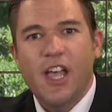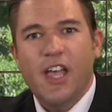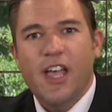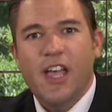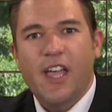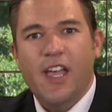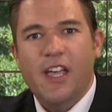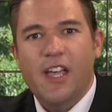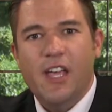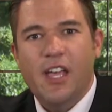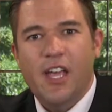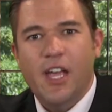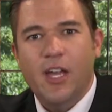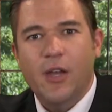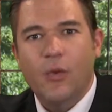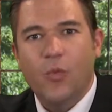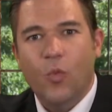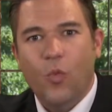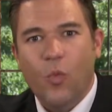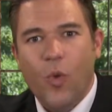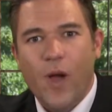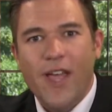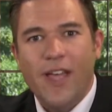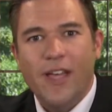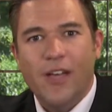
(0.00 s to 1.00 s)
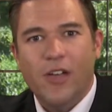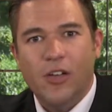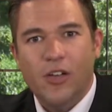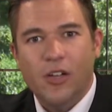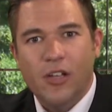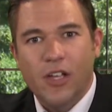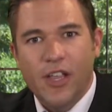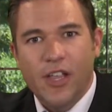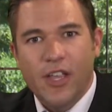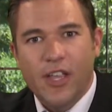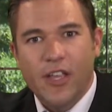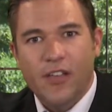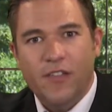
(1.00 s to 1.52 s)
a
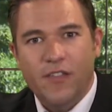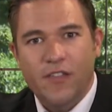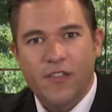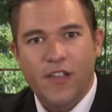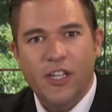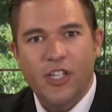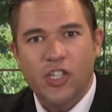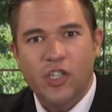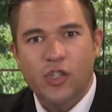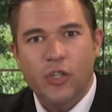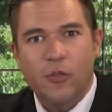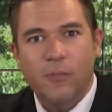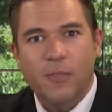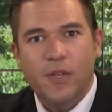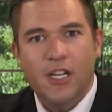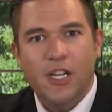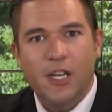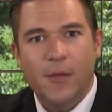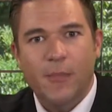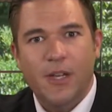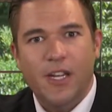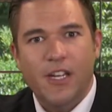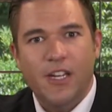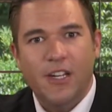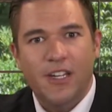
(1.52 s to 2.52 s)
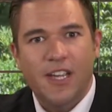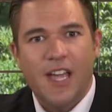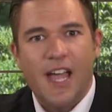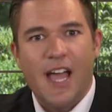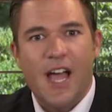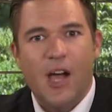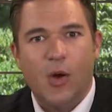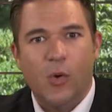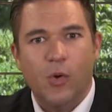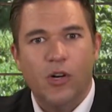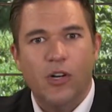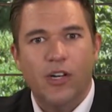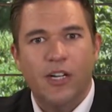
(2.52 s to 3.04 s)
whale eventually becoming a
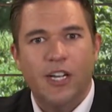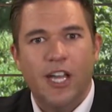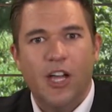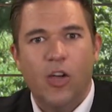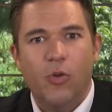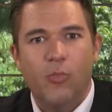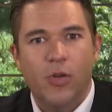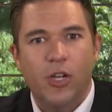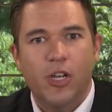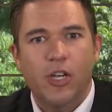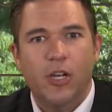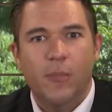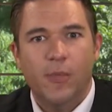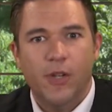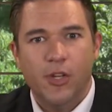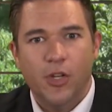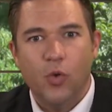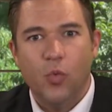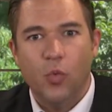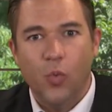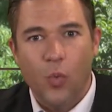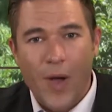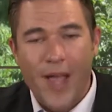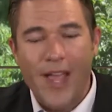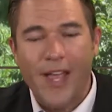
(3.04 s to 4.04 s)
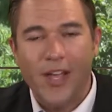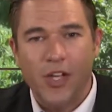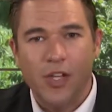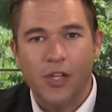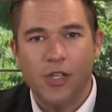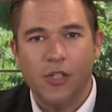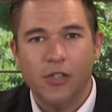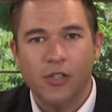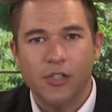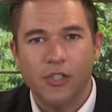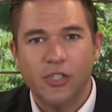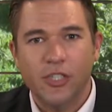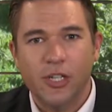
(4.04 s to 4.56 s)
cow, or a cow becoming a whale
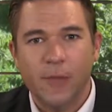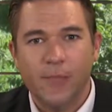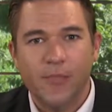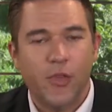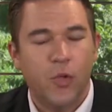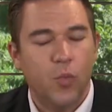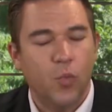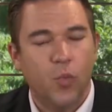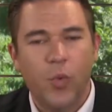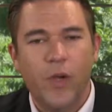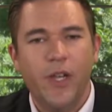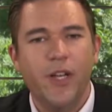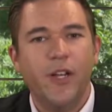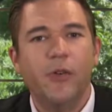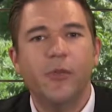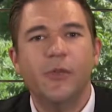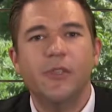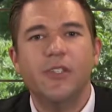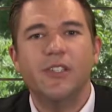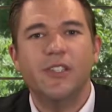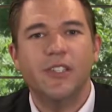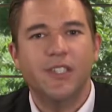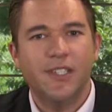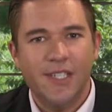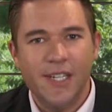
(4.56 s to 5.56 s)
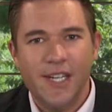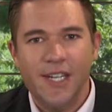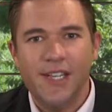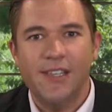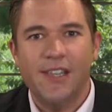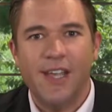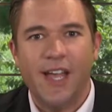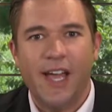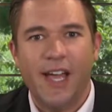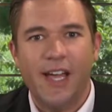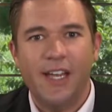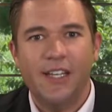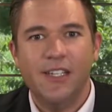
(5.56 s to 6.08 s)
or something. We don't see
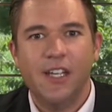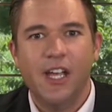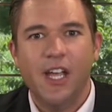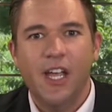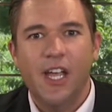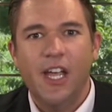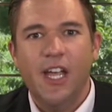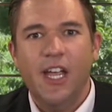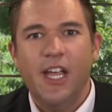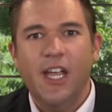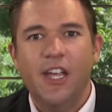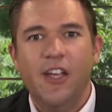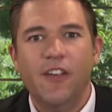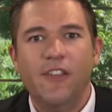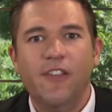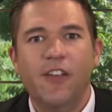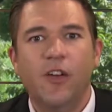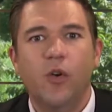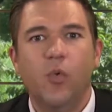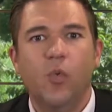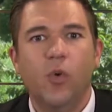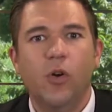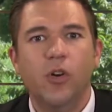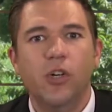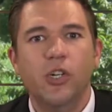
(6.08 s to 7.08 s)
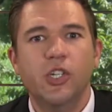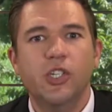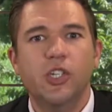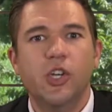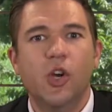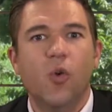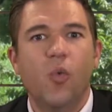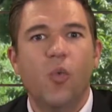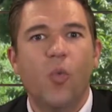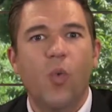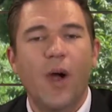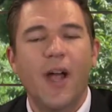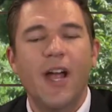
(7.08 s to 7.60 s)
that. If it were so,
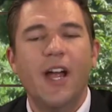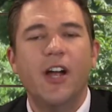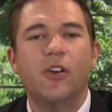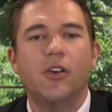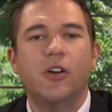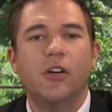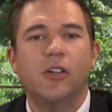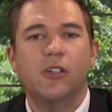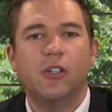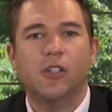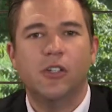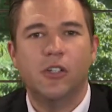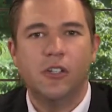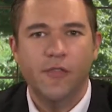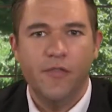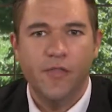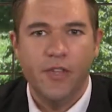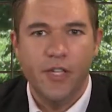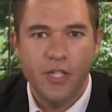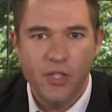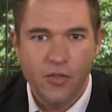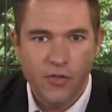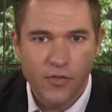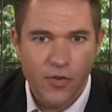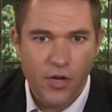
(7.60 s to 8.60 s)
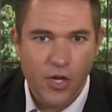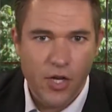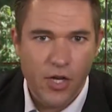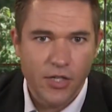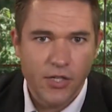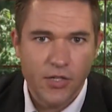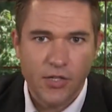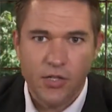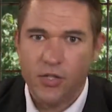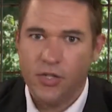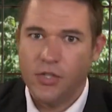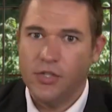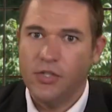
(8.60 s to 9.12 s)
where are all of these
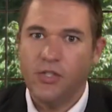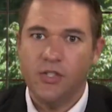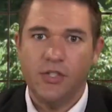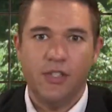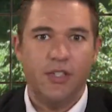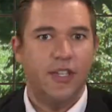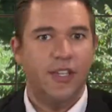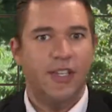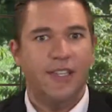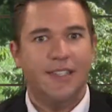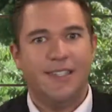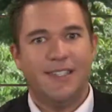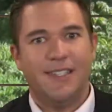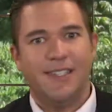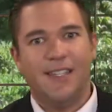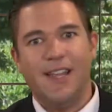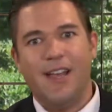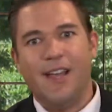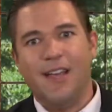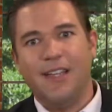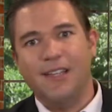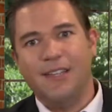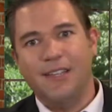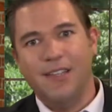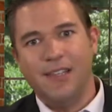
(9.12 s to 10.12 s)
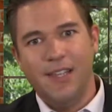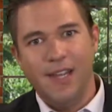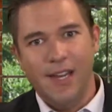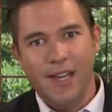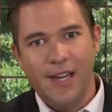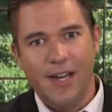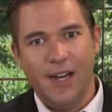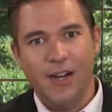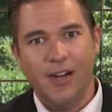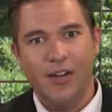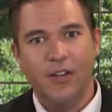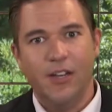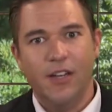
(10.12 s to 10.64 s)
fossils? It's not
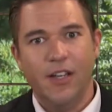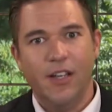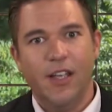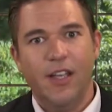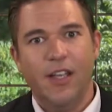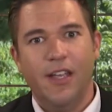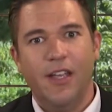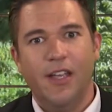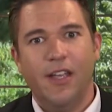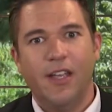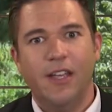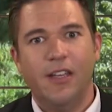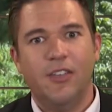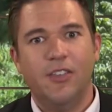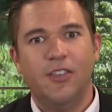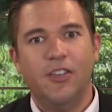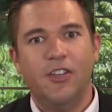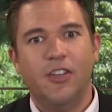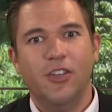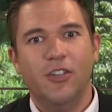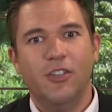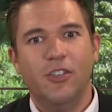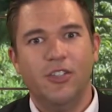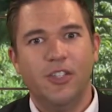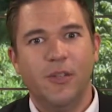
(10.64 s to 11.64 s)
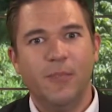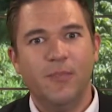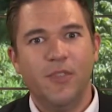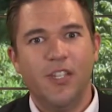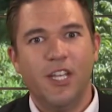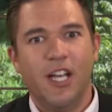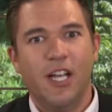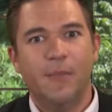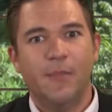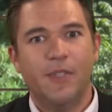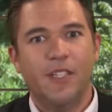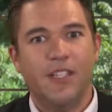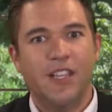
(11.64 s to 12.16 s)
there. And you know, sometimes